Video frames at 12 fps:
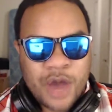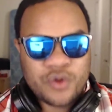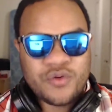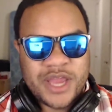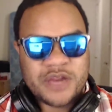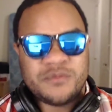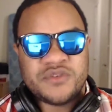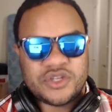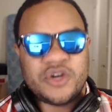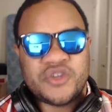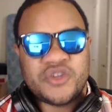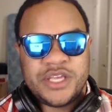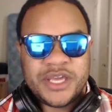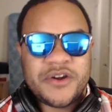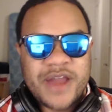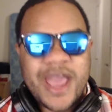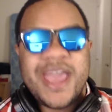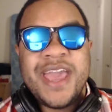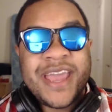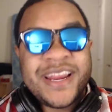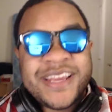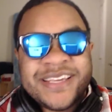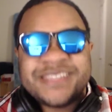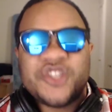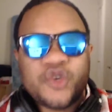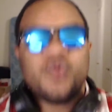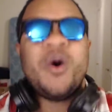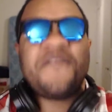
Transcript: out random slurs on the internet, it is to